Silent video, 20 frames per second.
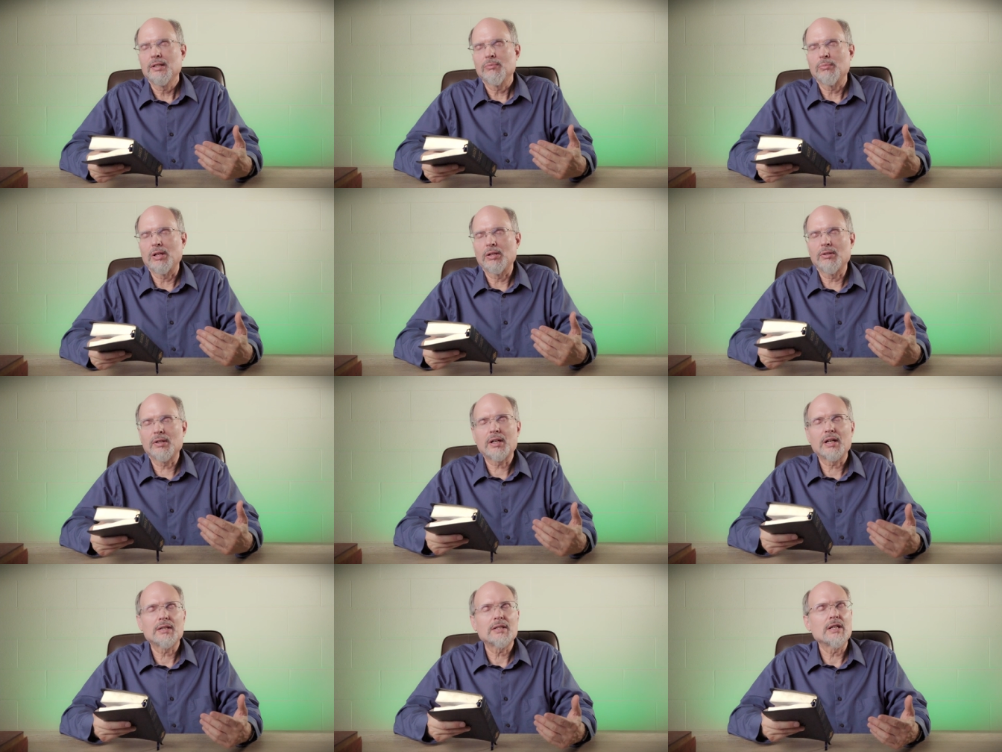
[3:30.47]
We
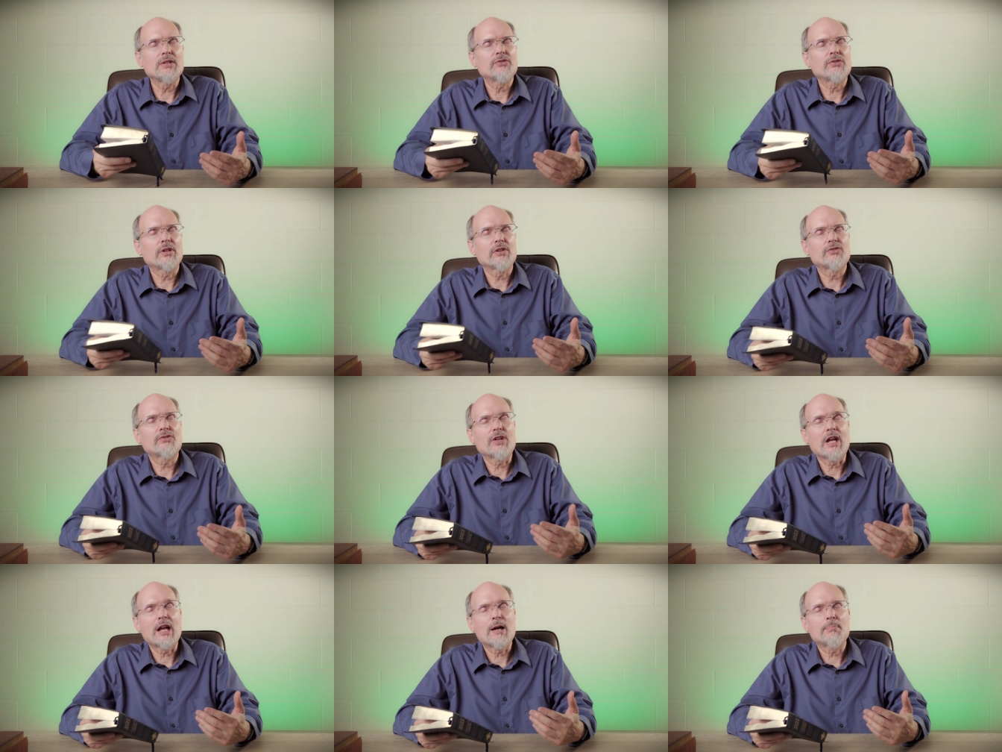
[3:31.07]
look at these
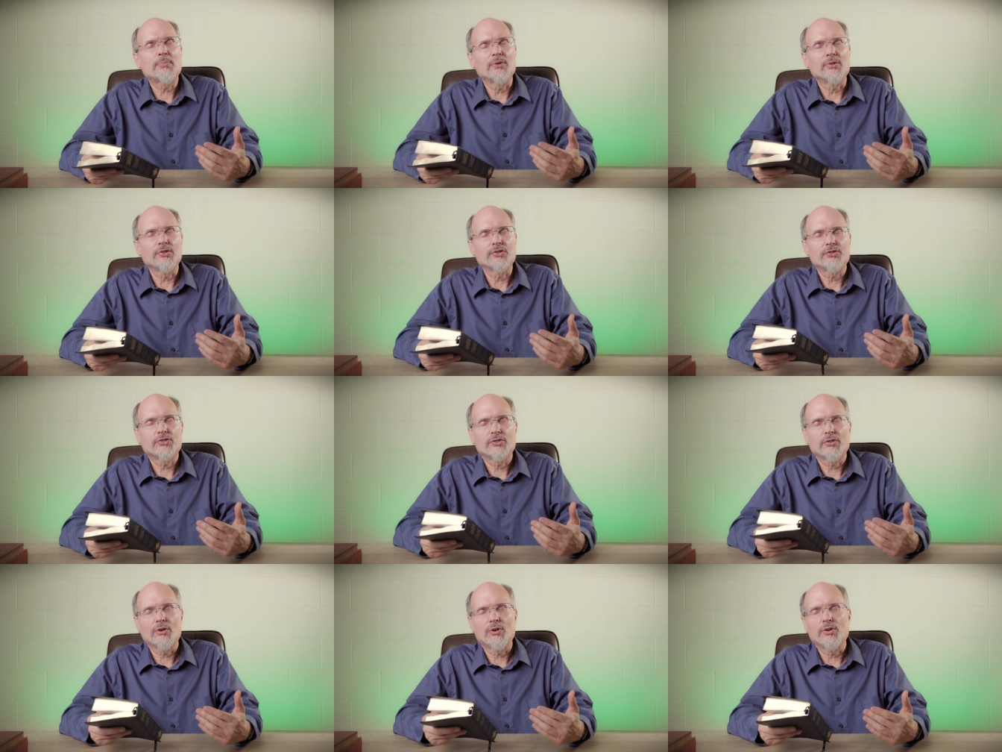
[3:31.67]

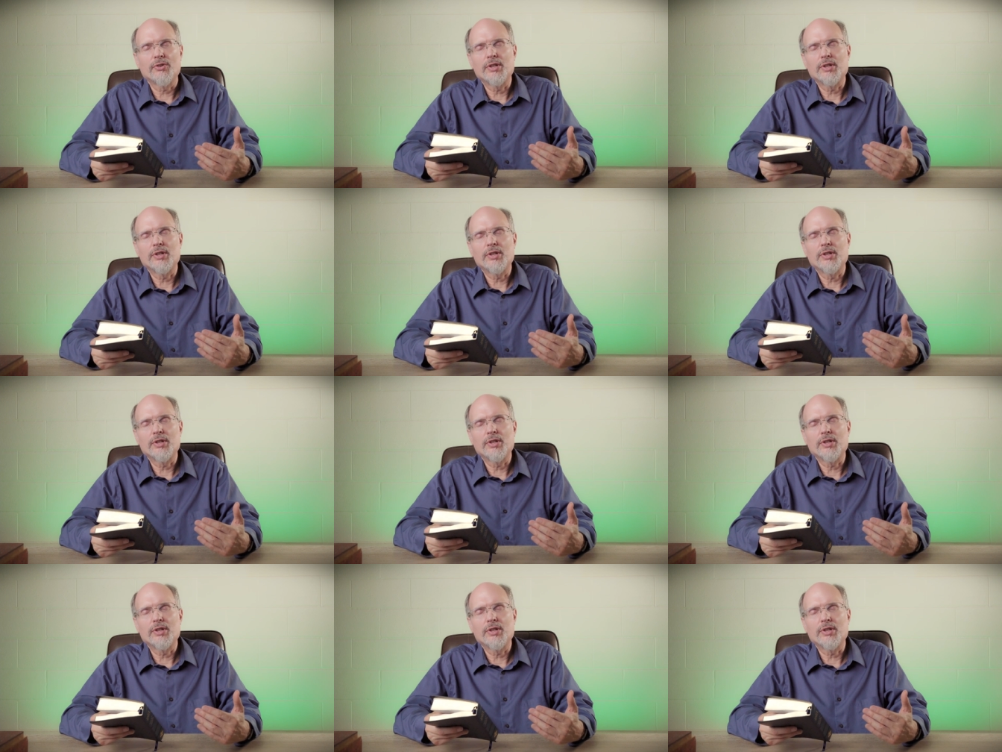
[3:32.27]
examples,